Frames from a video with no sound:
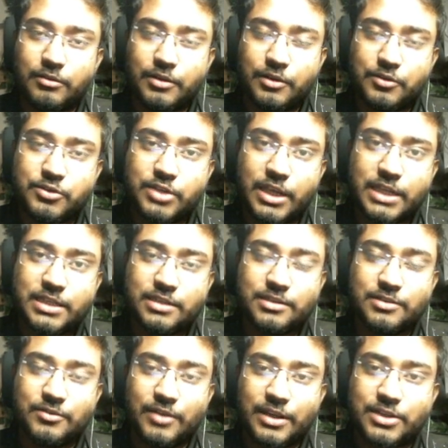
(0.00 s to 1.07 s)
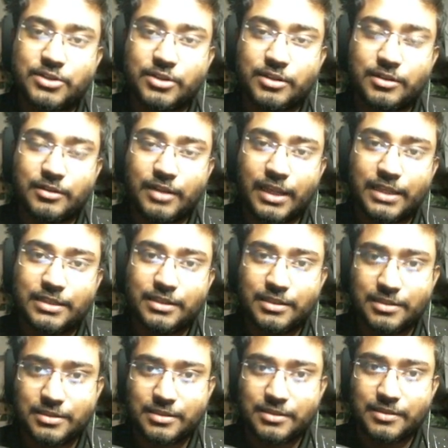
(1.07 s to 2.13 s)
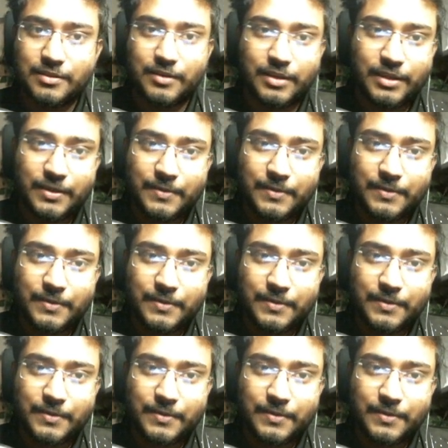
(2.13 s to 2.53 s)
change its direction like this. Okay,